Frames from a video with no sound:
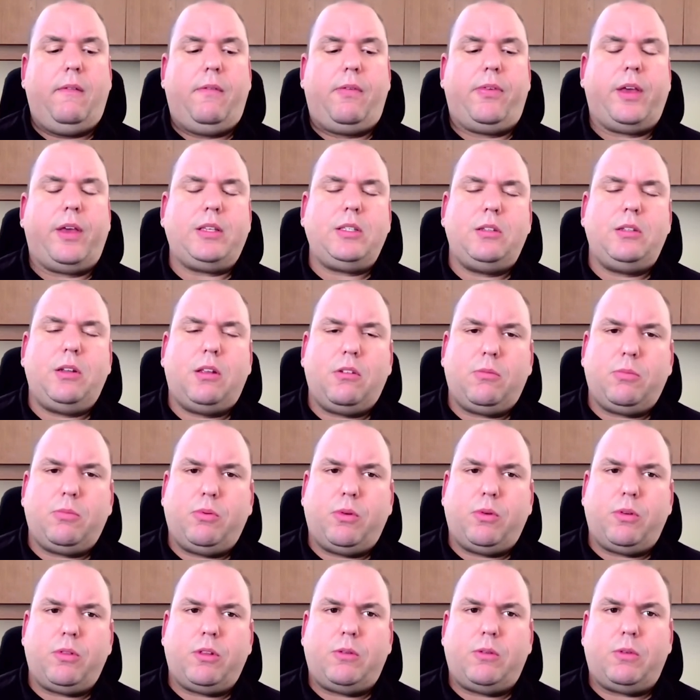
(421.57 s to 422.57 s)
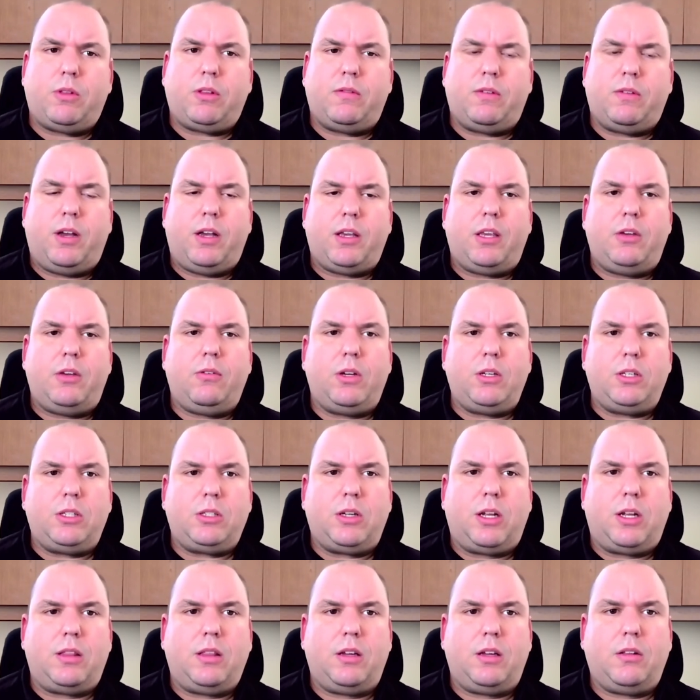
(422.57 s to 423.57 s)
That's another important thing with
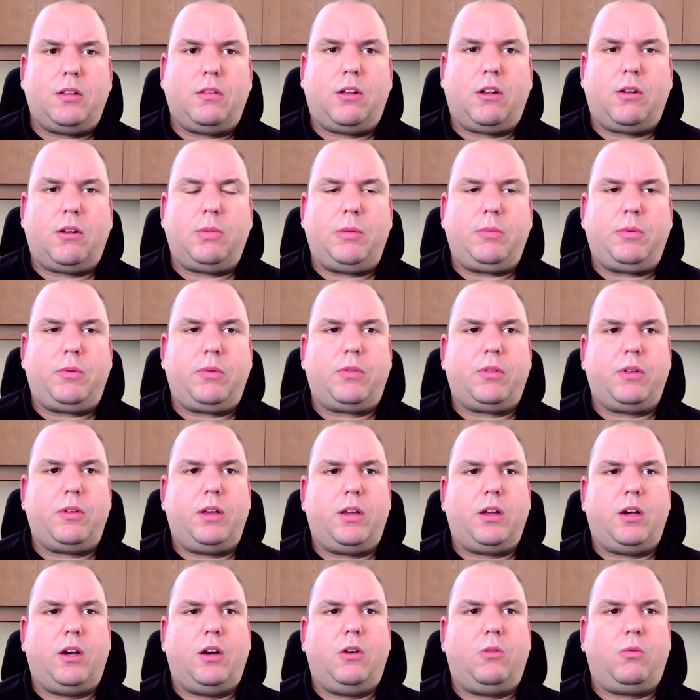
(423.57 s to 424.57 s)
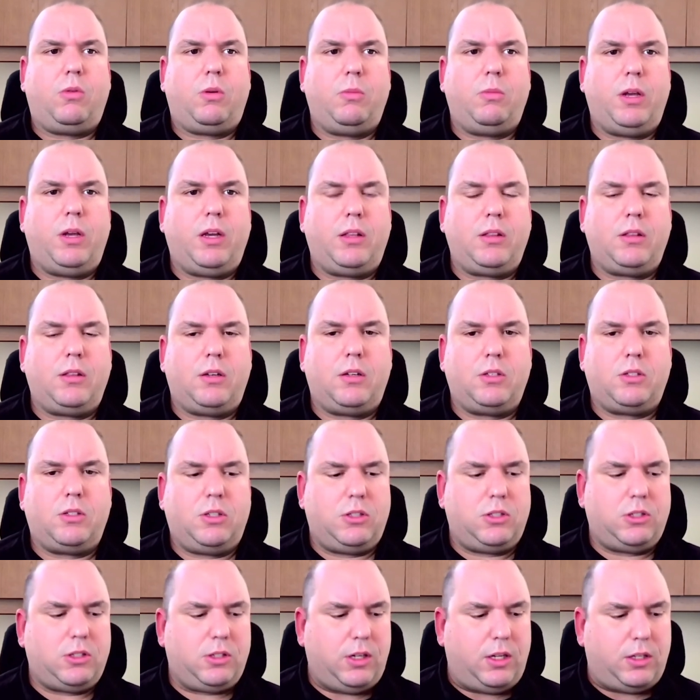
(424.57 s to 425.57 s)
evacuation. I think a lot of people think, oh, we're making the
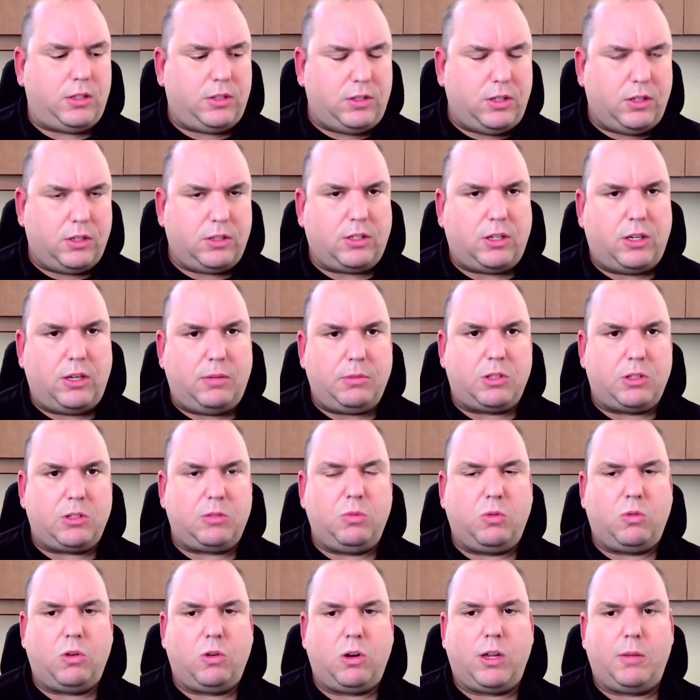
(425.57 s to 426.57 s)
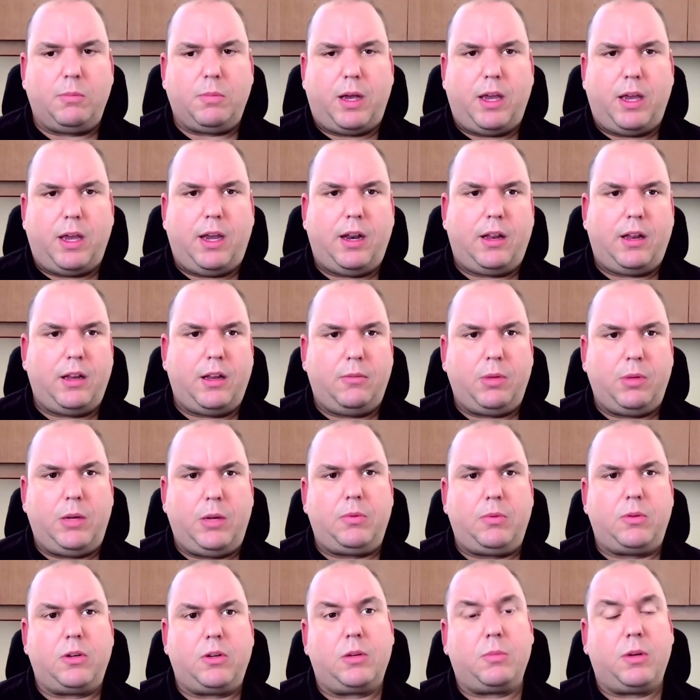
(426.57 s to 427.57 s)
decision at 6 a.m. this morning. By 8 a.m.,
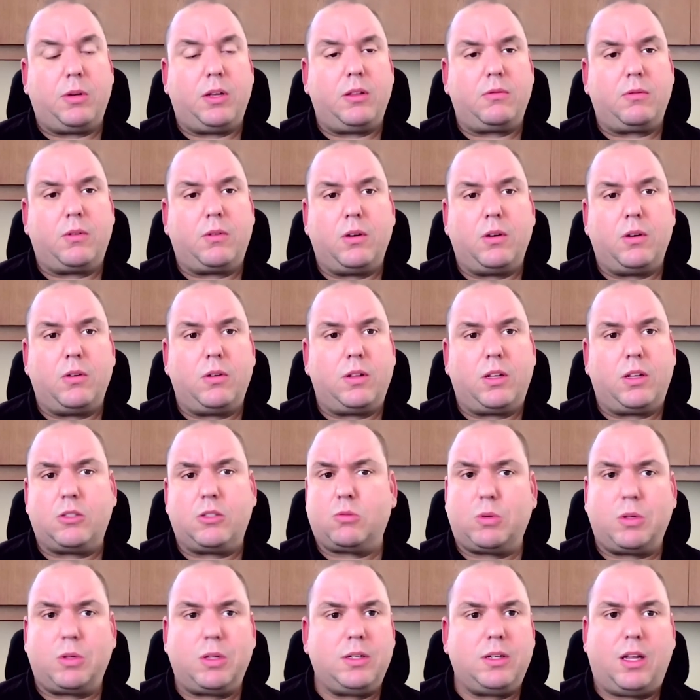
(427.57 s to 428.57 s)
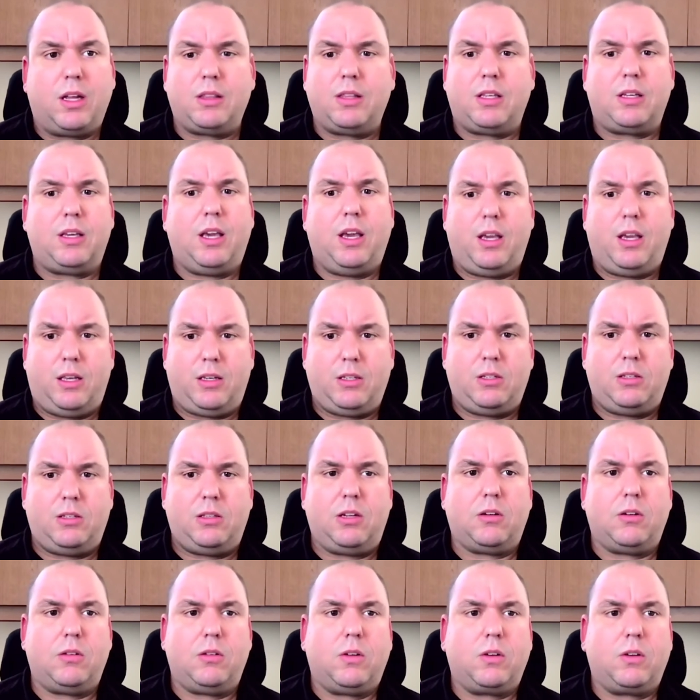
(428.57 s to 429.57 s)
people are going to be on the road. And that's really not the case.
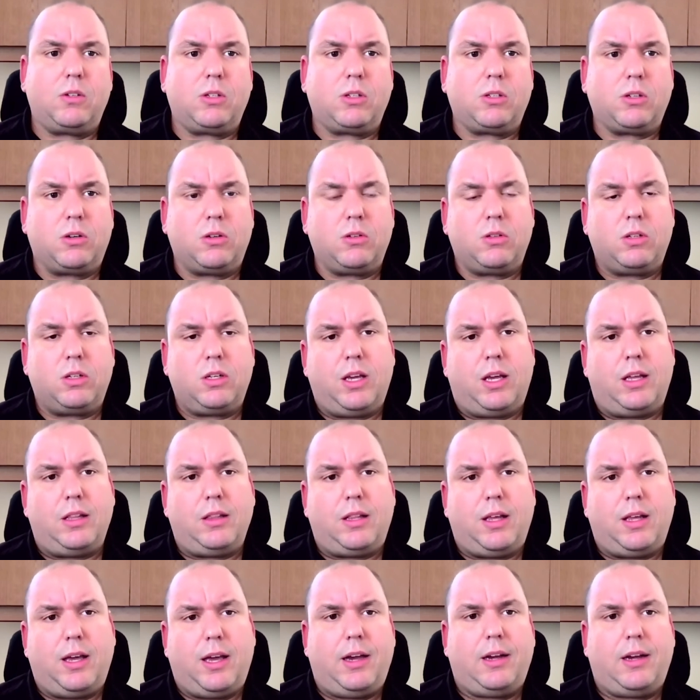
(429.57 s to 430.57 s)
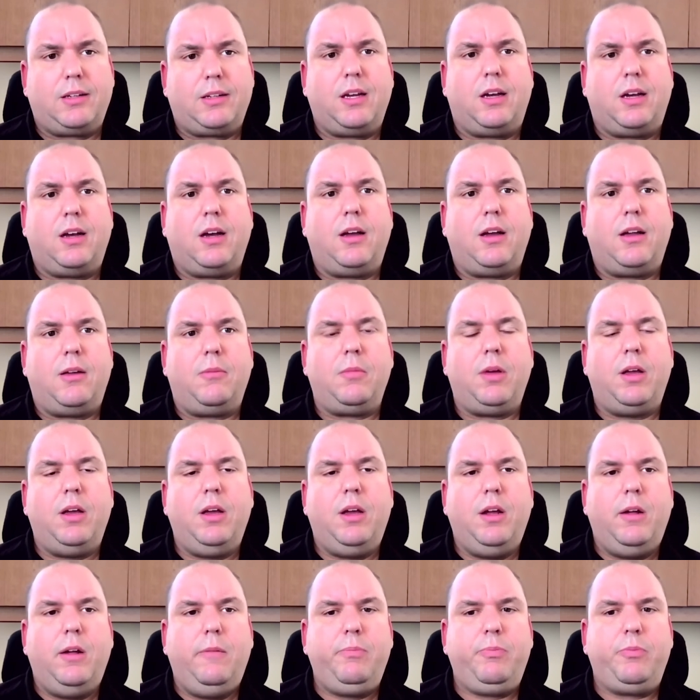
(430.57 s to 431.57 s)
There, there's certainly a lag time
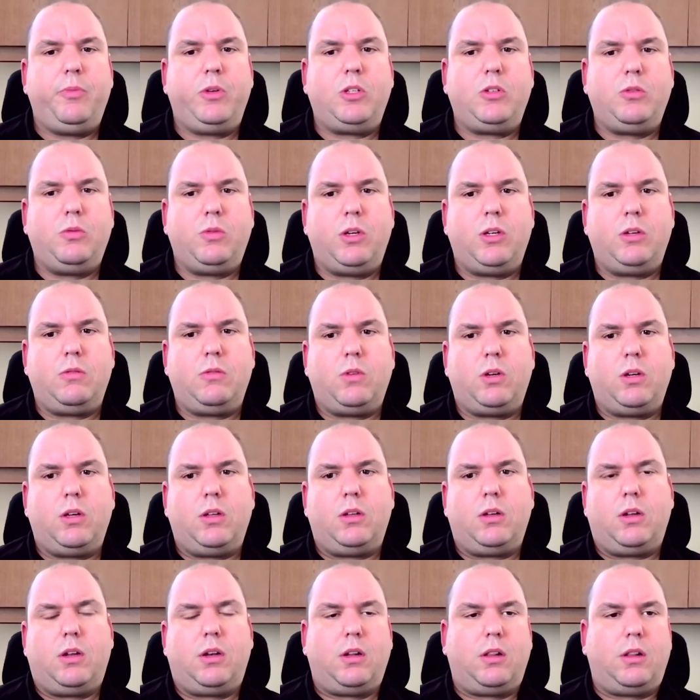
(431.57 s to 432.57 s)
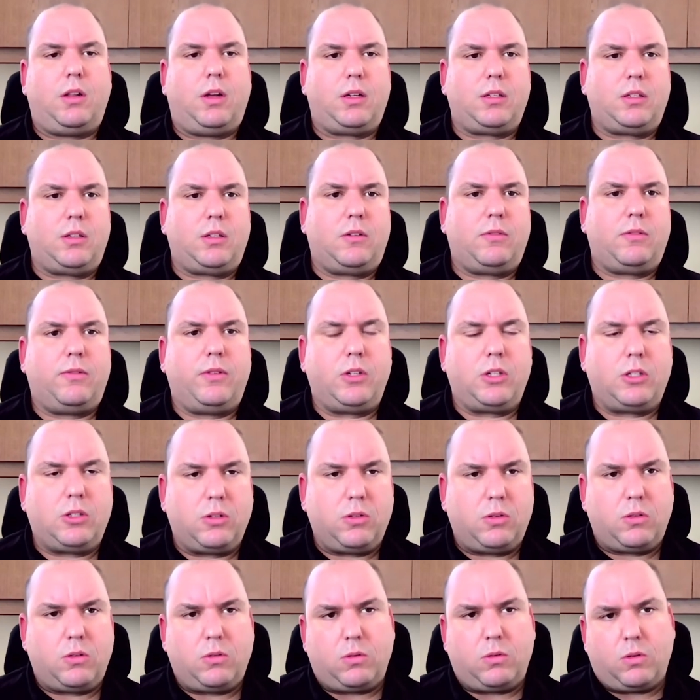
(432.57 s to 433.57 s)
between when an elected
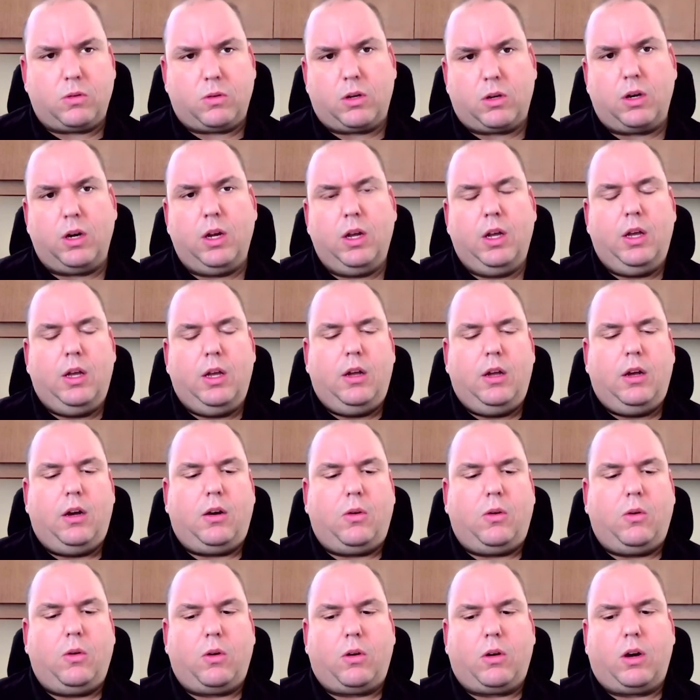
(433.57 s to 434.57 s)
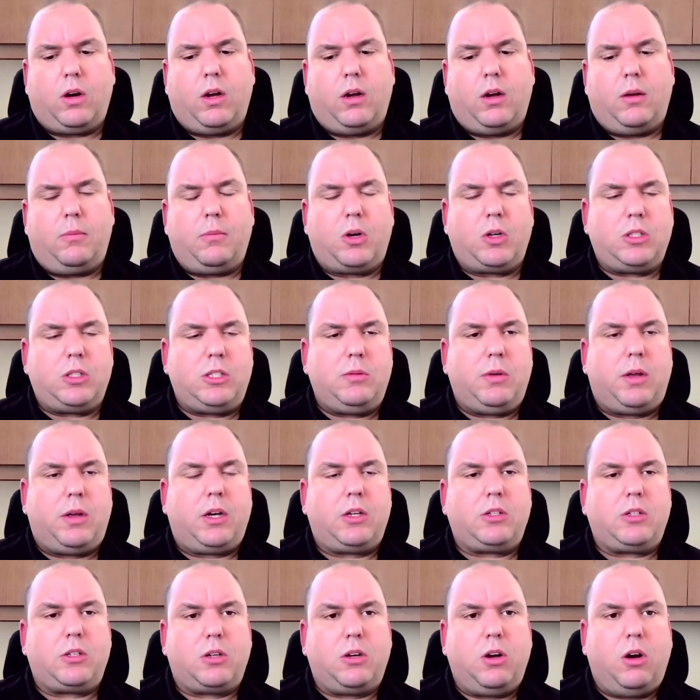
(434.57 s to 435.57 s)
official or or uh, emergency
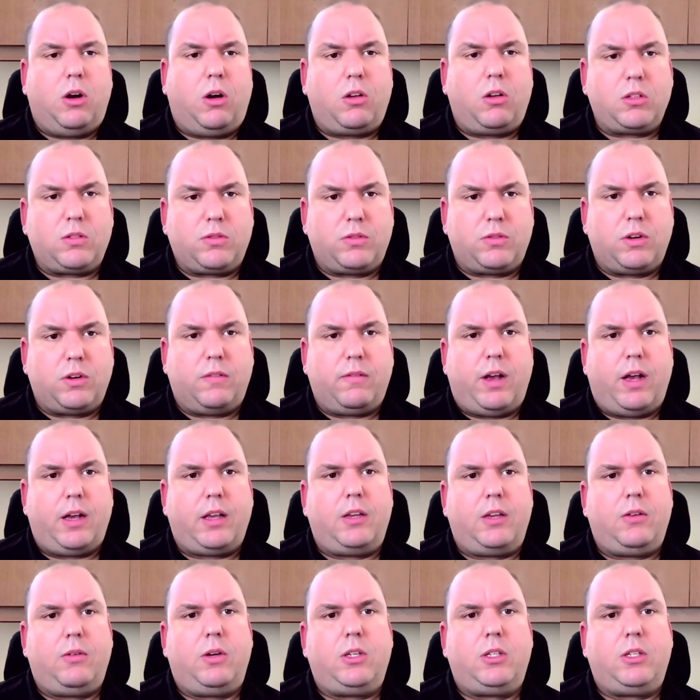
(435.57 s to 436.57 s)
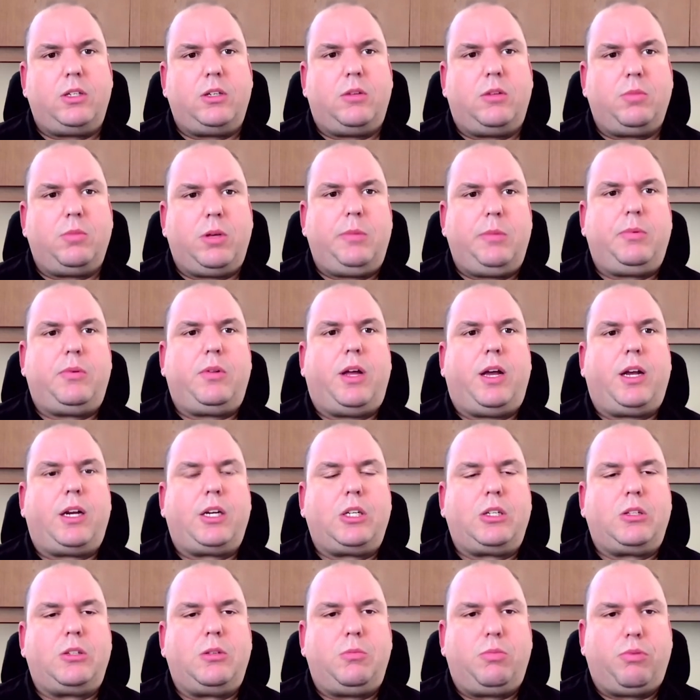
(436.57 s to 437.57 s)
manager calls for an evacuation and people
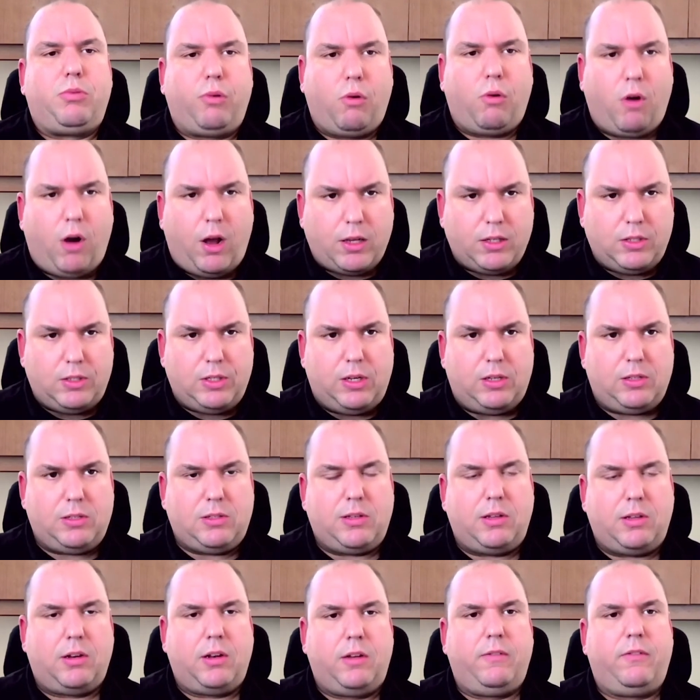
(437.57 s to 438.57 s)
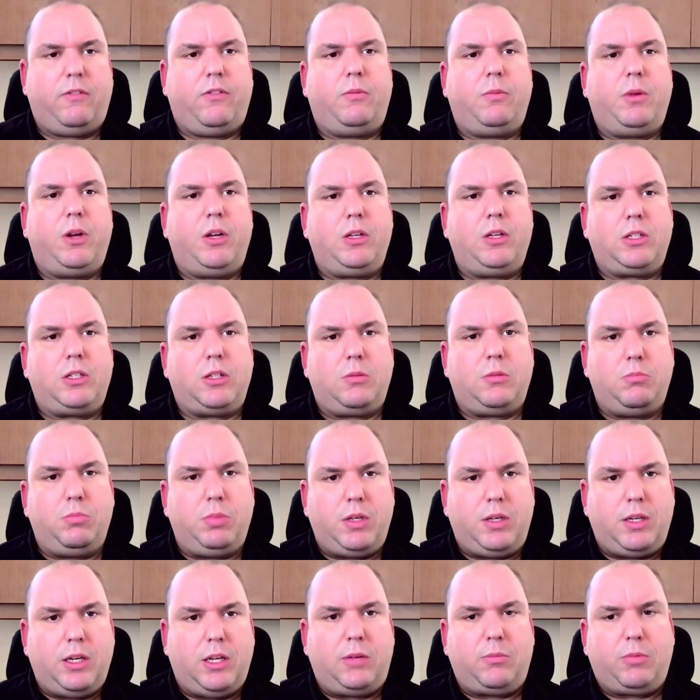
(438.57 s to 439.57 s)
actually process that information,
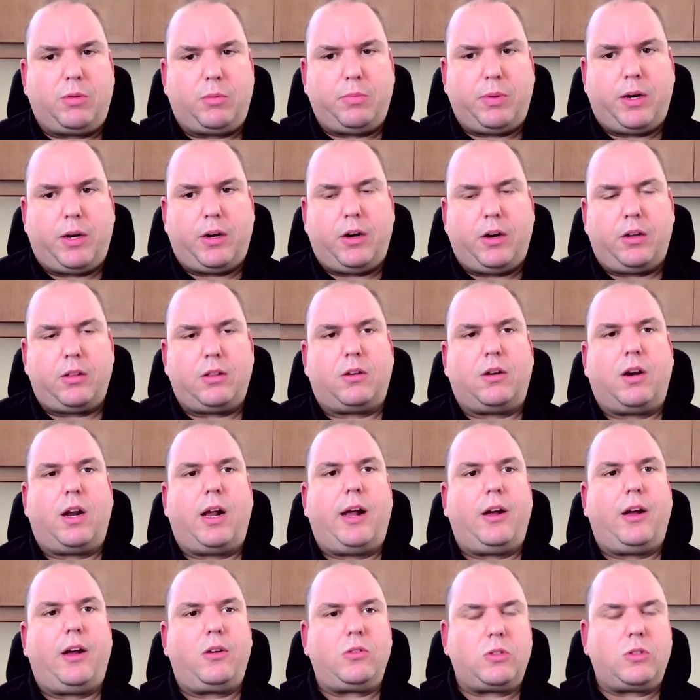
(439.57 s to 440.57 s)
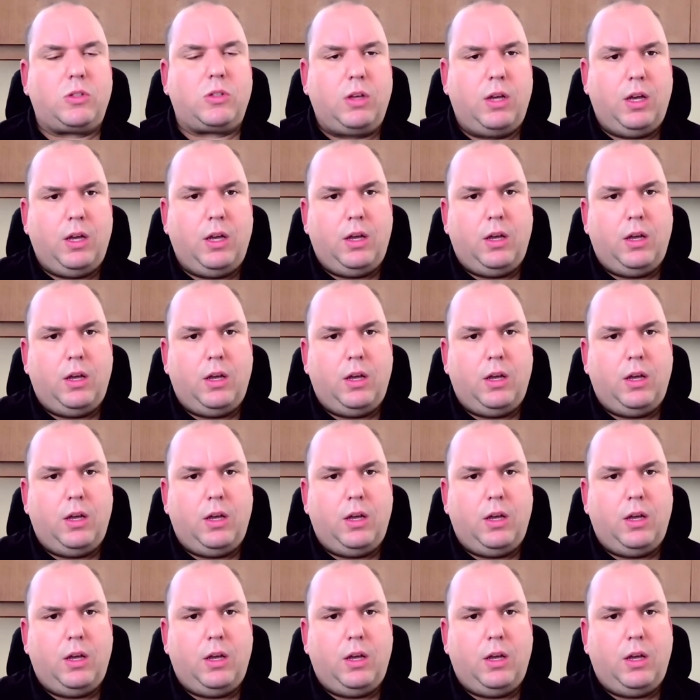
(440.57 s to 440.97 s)
begin preparing their house,